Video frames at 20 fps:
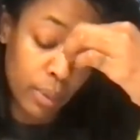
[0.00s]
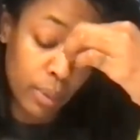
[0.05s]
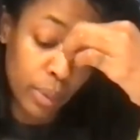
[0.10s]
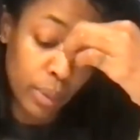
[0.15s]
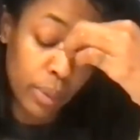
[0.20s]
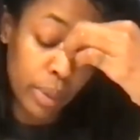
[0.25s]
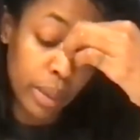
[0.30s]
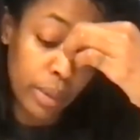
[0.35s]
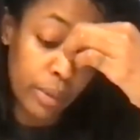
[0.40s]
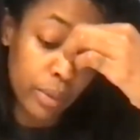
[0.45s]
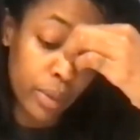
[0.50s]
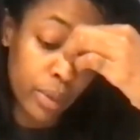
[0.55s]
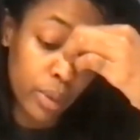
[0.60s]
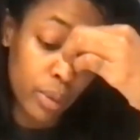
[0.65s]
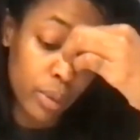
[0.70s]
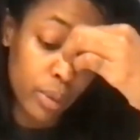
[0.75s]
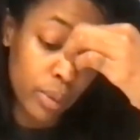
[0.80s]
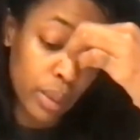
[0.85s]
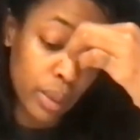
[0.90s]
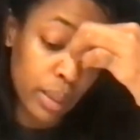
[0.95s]
left
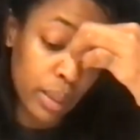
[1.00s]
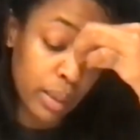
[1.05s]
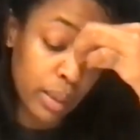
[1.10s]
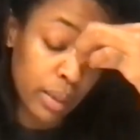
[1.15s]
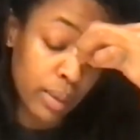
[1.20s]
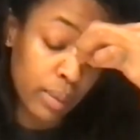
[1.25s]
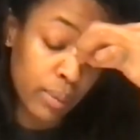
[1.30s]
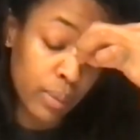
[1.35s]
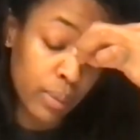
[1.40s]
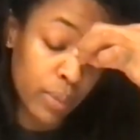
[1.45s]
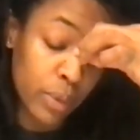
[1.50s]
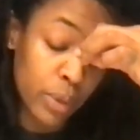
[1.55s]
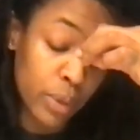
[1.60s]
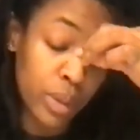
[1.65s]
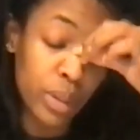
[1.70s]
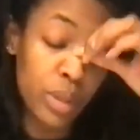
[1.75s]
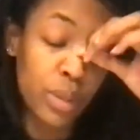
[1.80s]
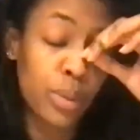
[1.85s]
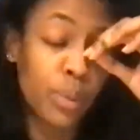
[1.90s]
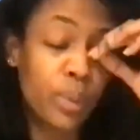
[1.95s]
like um,
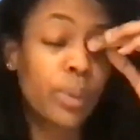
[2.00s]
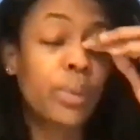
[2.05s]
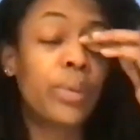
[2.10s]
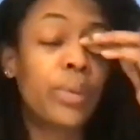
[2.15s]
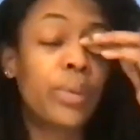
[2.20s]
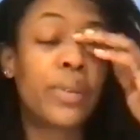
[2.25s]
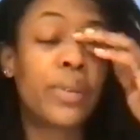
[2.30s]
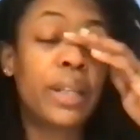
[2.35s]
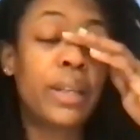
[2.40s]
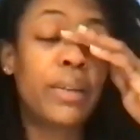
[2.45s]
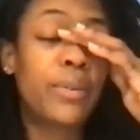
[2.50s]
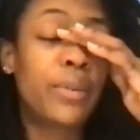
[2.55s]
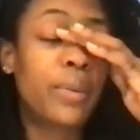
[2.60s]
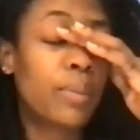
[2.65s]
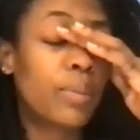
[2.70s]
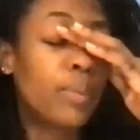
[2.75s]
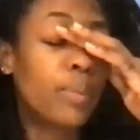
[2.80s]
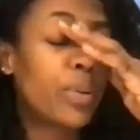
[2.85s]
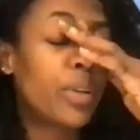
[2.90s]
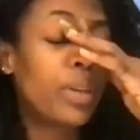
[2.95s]
residual graffiti
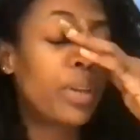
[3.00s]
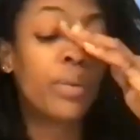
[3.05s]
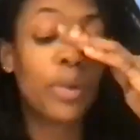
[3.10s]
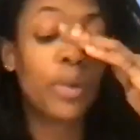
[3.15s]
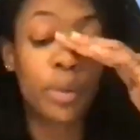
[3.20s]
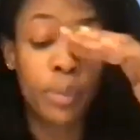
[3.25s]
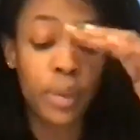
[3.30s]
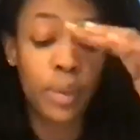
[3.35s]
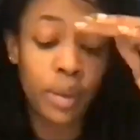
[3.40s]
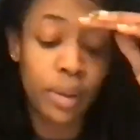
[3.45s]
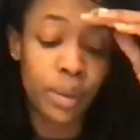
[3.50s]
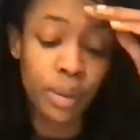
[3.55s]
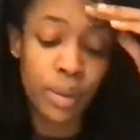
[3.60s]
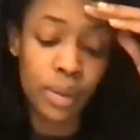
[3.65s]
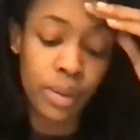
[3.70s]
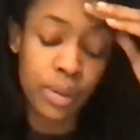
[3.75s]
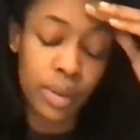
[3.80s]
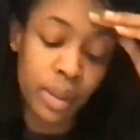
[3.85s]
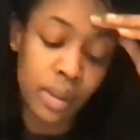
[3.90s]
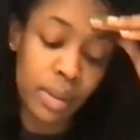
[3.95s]
from pre-roman
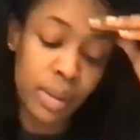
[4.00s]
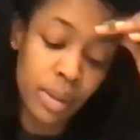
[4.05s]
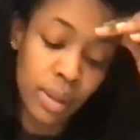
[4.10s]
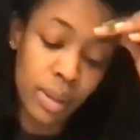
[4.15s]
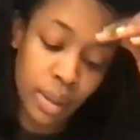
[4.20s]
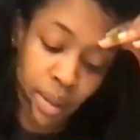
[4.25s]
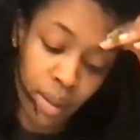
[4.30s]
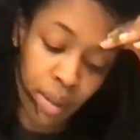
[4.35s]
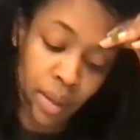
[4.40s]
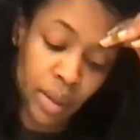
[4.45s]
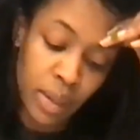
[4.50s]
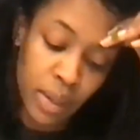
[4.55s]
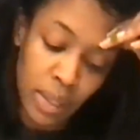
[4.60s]
cultures actually there